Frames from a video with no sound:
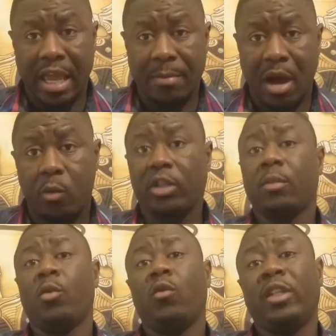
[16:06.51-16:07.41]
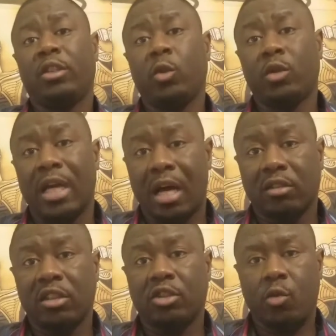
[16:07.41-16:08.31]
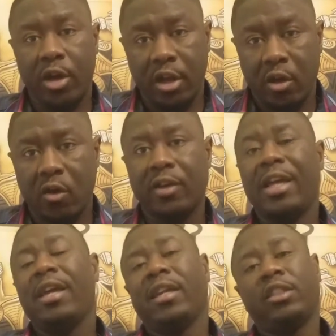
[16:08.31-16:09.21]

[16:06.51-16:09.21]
they came out with the movie 2012